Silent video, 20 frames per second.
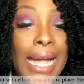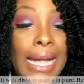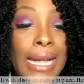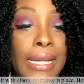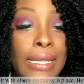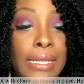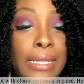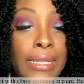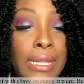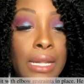A
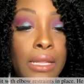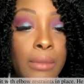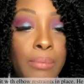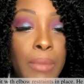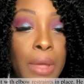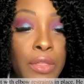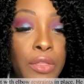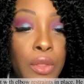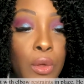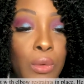
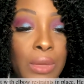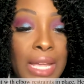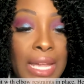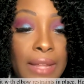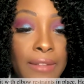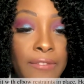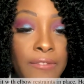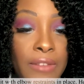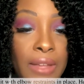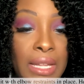six-month-old
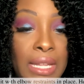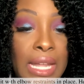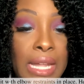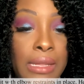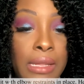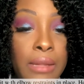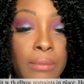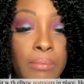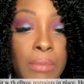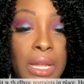infant
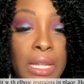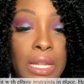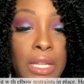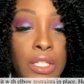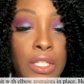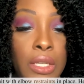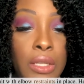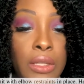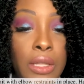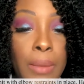is admitted
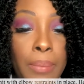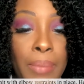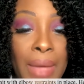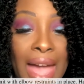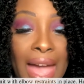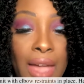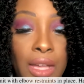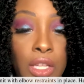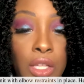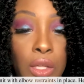to the
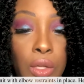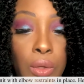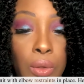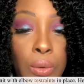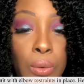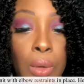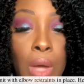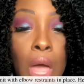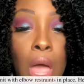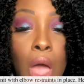
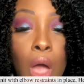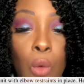PACU